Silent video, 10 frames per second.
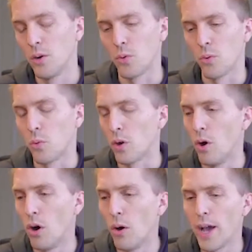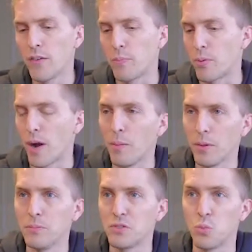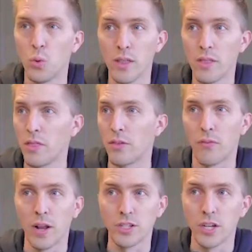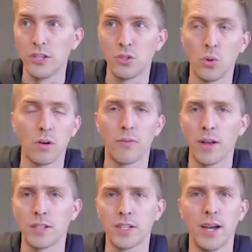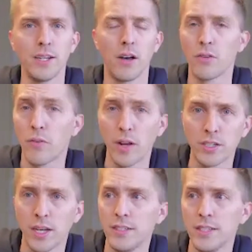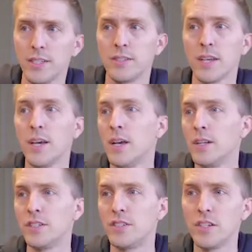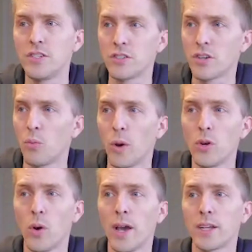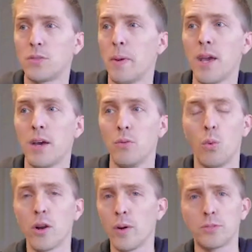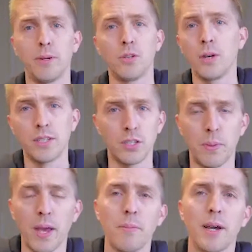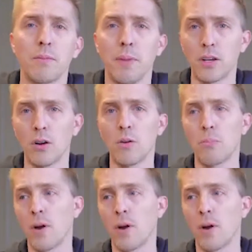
We all have problems with the franchisor, other franchisees, decisions on when do I expand? Where do I expand? Do I expand in my current